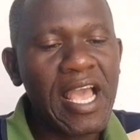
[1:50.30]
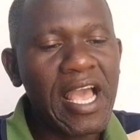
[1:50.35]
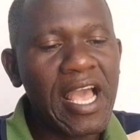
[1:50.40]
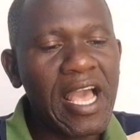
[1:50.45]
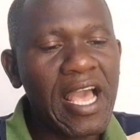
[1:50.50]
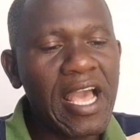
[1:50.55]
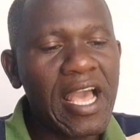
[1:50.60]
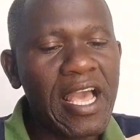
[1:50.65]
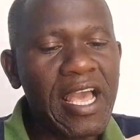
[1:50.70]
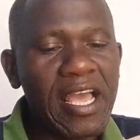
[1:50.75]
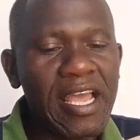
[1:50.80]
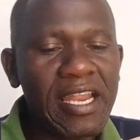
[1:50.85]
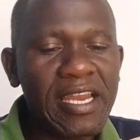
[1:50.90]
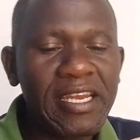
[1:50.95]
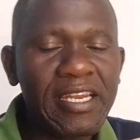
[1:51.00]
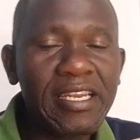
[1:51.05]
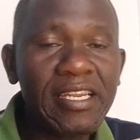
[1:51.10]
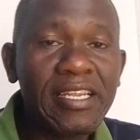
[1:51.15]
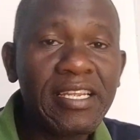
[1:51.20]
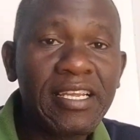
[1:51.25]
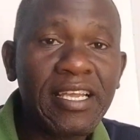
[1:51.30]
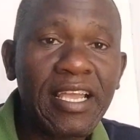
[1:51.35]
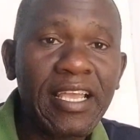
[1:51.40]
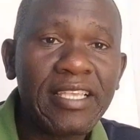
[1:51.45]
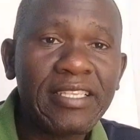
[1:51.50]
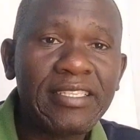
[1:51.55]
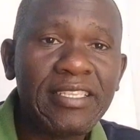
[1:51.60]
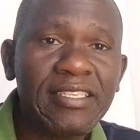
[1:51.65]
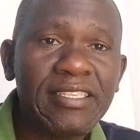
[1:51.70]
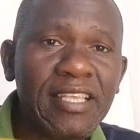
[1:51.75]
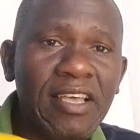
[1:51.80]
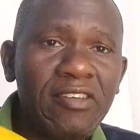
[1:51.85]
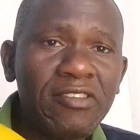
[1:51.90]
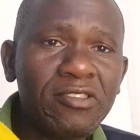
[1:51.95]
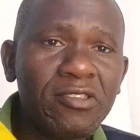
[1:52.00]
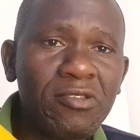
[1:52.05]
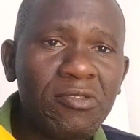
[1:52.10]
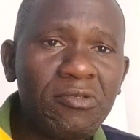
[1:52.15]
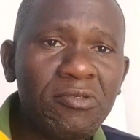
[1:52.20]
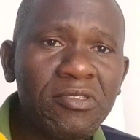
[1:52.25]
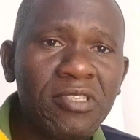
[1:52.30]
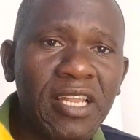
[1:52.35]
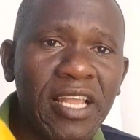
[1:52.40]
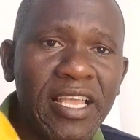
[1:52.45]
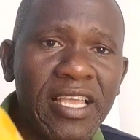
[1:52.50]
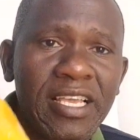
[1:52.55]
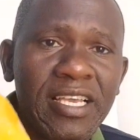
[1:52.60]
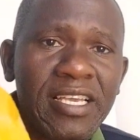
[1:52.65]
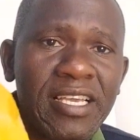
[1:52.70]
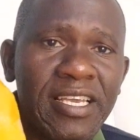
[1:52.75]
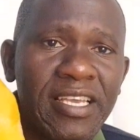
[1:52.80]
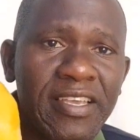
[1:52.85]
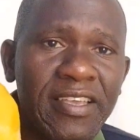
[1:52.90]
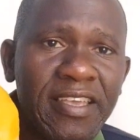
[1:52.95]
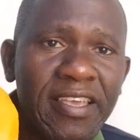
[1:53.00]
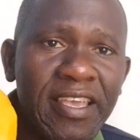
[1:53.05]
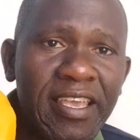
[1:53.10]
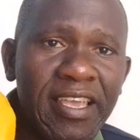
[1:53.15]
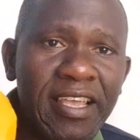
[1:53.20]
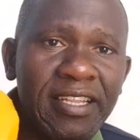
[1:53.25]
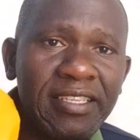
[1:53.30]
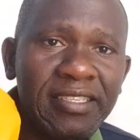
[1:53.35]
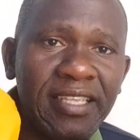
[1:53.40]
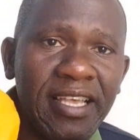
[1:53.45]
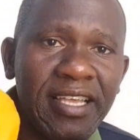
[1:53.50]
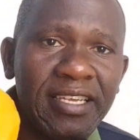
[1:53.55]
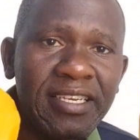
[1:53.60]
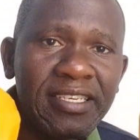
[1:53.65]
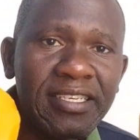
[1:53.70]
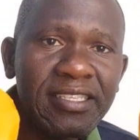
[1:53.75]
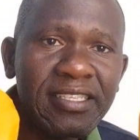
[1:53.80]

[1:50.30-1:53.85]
And guys, this is how it looks like inside.